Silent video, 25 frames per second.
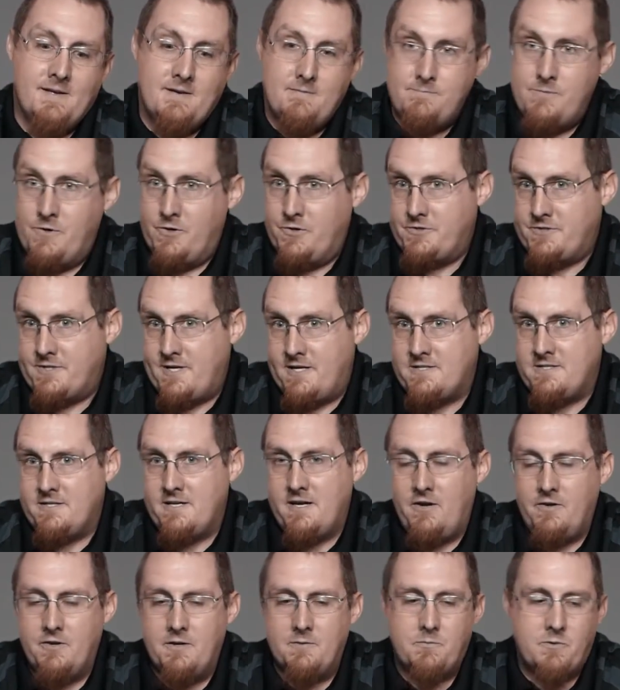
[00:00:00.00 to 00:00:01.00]
motors actually
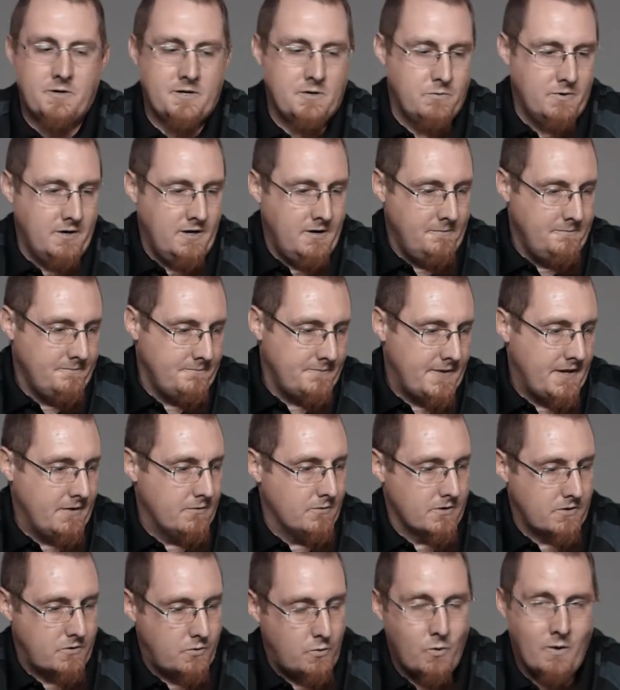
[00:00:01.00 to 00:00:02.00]
held up pretty well. They
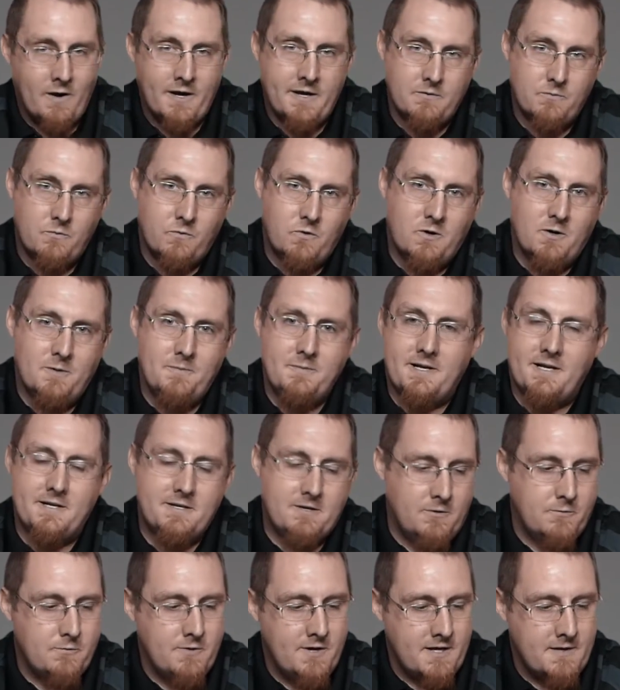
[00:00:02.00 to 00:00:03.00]
were quite warm, and I
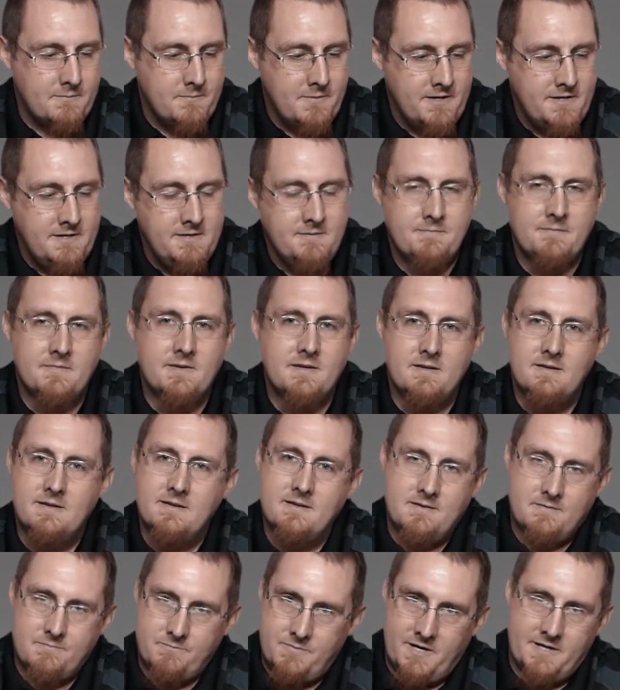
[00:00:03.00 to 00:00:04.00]
don't recommend it,
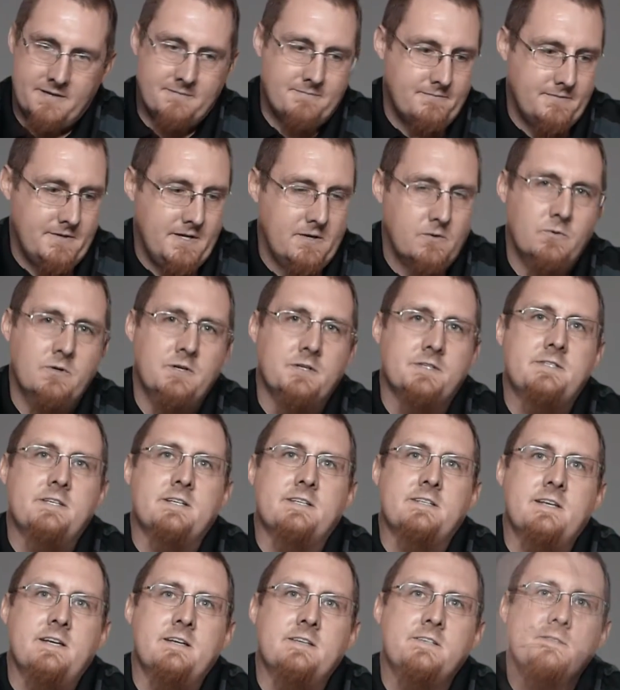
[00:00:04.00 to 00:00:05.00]
but it will
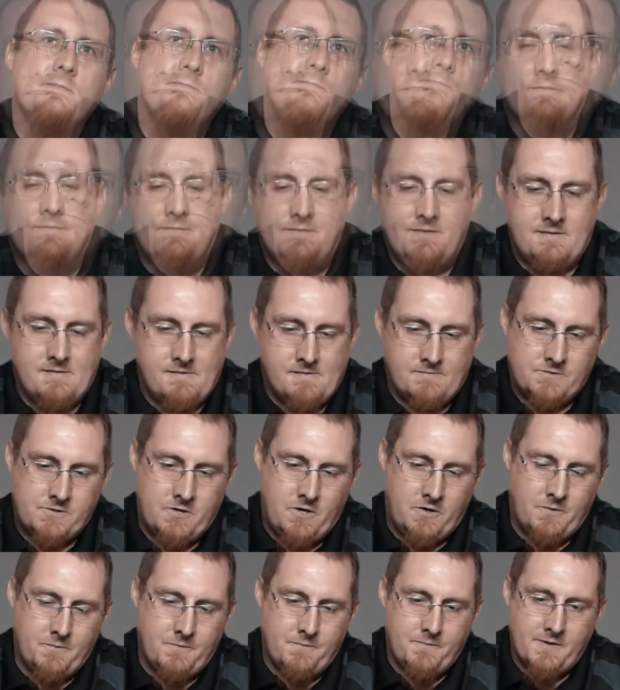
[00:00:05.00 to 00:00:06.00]
6S.
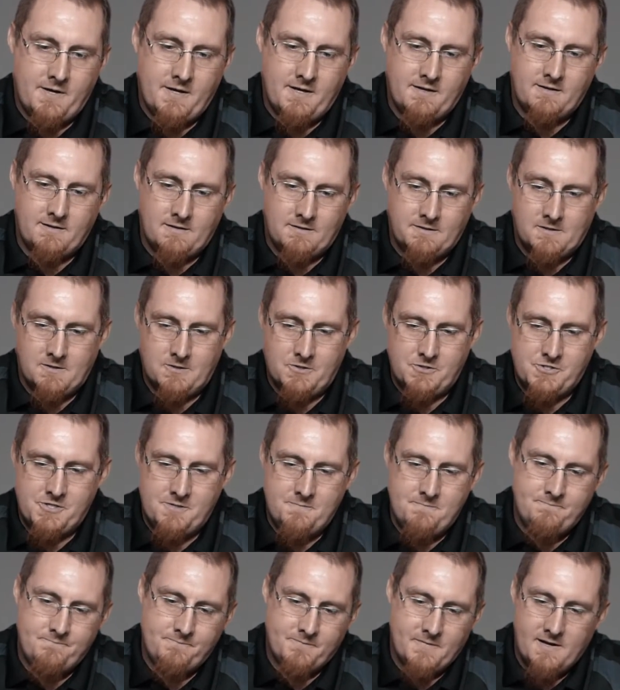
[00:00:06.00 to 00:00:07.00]
So in
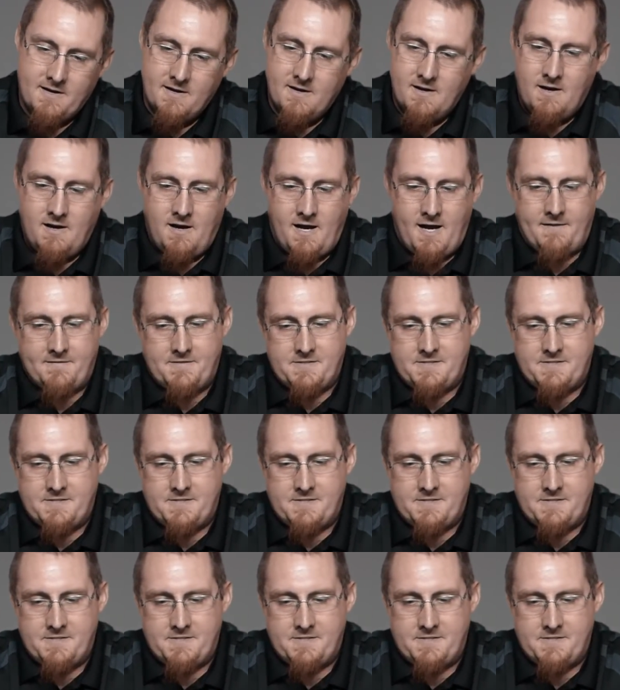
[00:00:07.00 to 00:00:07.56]
conclusion, I have